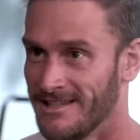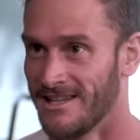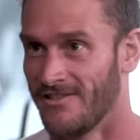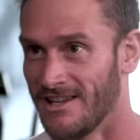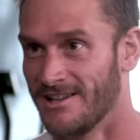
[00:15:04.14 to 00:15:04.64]

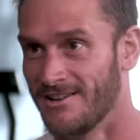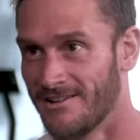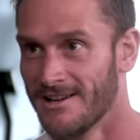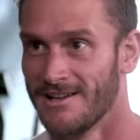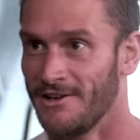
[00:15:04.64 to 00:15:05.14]
tv
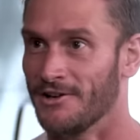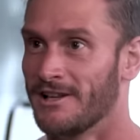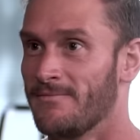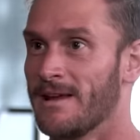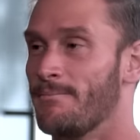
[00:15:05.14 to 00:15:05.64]
dinner you know
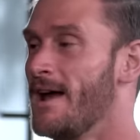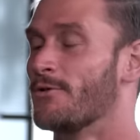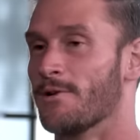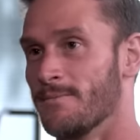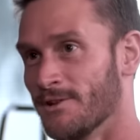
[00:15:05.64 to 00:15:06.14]
give me a
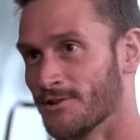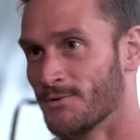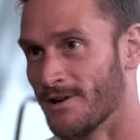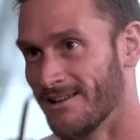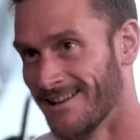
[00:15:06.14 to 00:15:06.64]
banquet meals
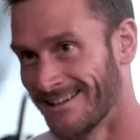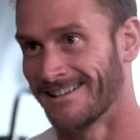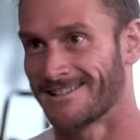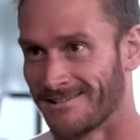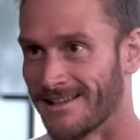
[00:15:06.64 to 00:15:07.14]
one like
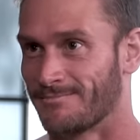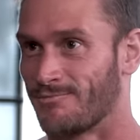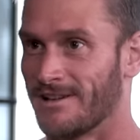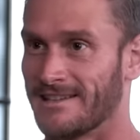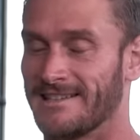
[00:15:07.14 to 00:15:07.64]
let's let's
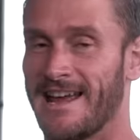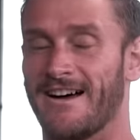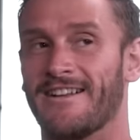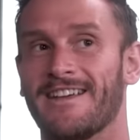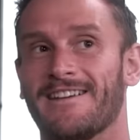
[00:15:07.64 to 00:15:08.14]
bring it to
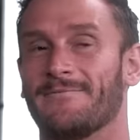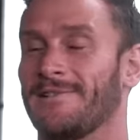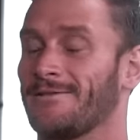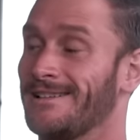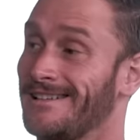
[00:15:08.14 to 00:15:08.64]
town I'm
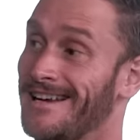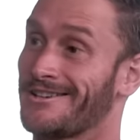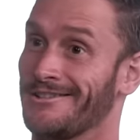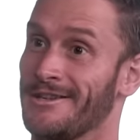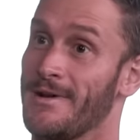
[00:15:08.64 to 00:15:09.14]
like well
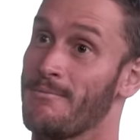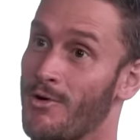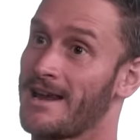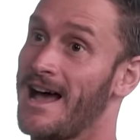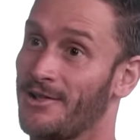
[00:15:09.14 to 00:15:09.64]
actually you ate
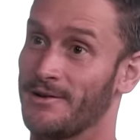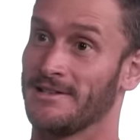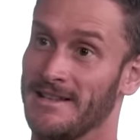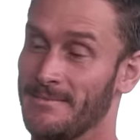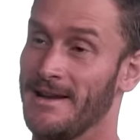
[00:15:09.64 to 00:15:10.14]
more
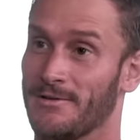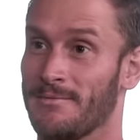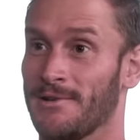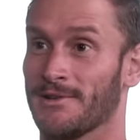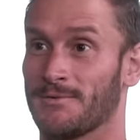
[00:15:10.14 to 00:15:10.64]
calories in the
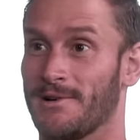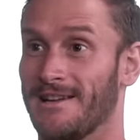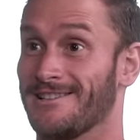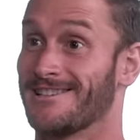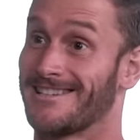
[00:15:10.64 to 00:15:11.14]
banquet meals one
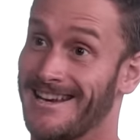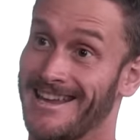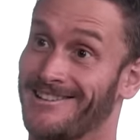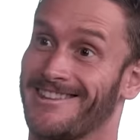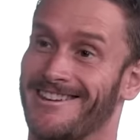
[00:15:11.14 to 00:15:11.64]
it just said
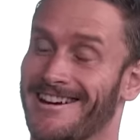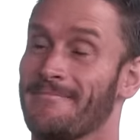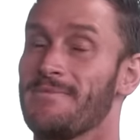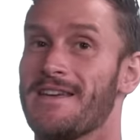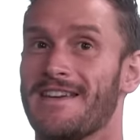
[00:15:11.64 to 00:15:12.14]
healthy on
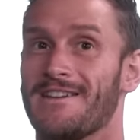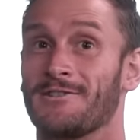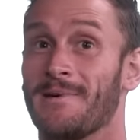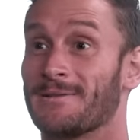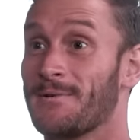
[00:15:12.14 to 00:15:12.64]
it
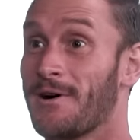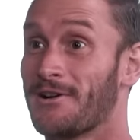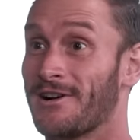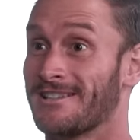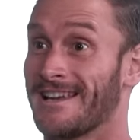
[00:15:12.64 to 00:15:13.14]
so it makes me
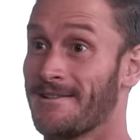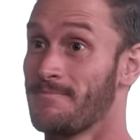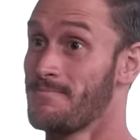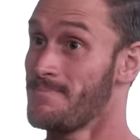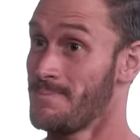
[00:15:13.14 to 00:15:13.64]
wonder it's like
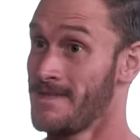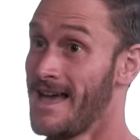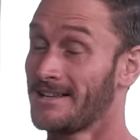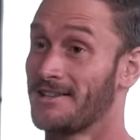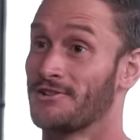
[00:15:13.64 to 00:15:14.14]

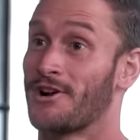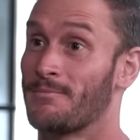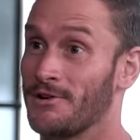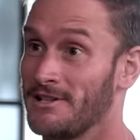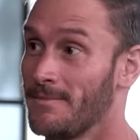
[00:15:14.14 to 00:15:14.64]
yes there's our
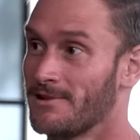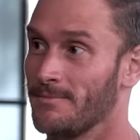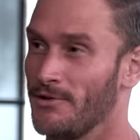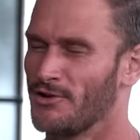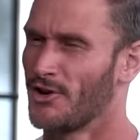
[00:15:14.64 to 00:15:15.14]
perception
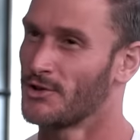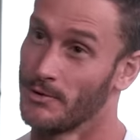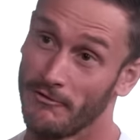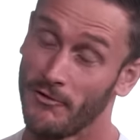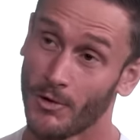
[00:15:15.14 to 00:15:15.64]
but there's
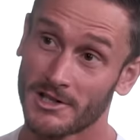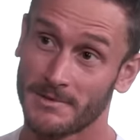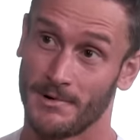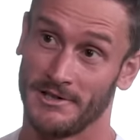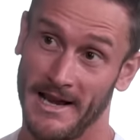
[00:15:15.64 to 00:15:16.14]
also a
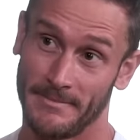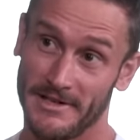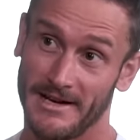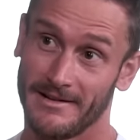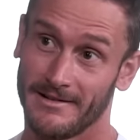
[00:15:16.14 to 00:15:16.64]
forced
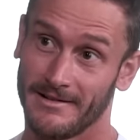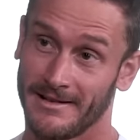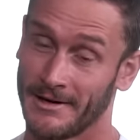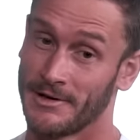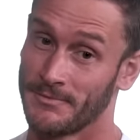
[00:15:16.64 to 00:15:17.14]
perception
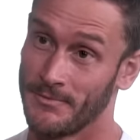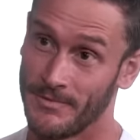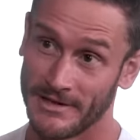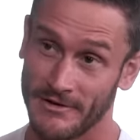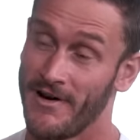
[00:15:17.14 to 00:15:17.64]
like because
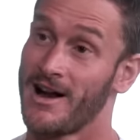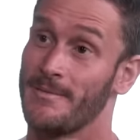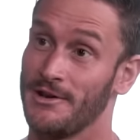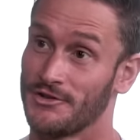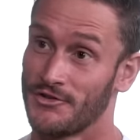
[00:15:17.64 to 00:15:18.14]
this
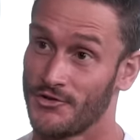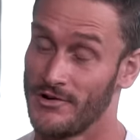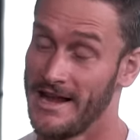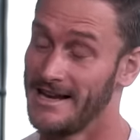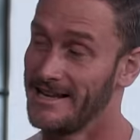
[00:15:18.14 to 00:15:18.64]
environment is
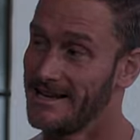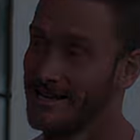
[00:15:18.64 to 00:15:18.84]
created